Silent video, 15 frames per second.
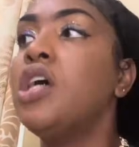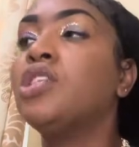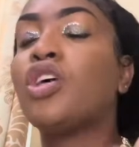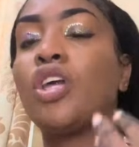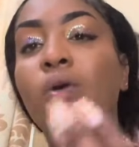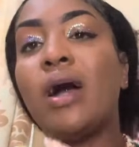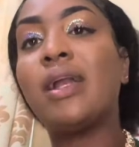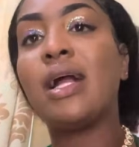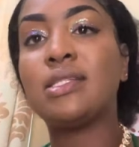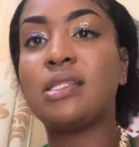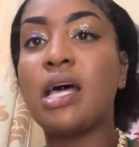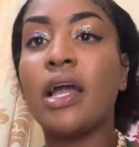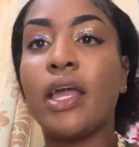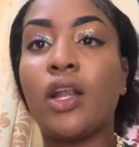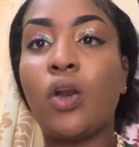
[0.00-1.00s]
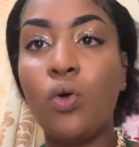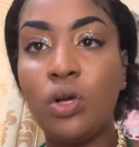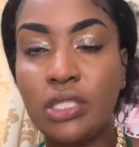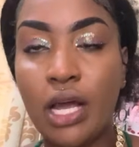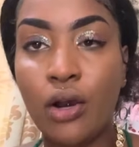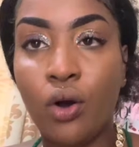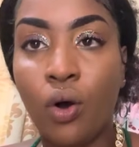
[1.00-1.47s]
So you and her start get
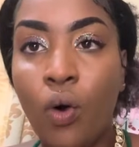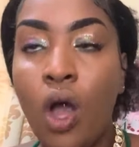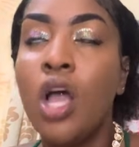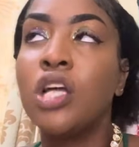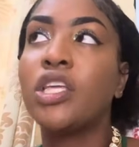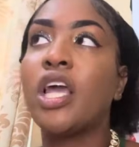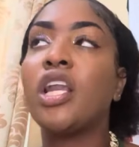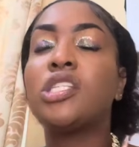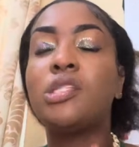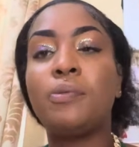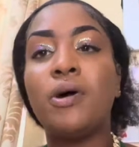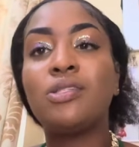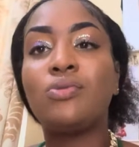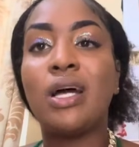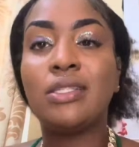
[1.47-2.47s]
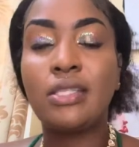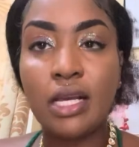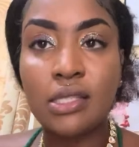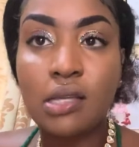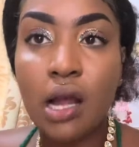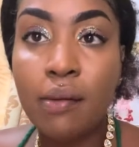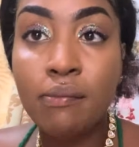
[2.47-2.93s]
closer now. So you're not supposed to
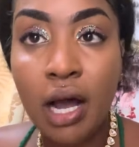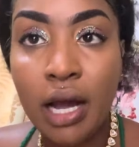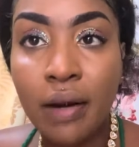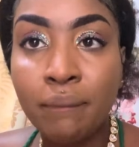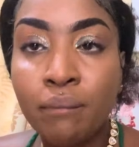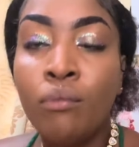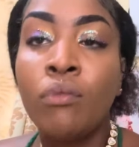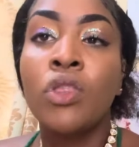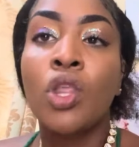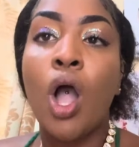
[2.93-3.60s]
text her man.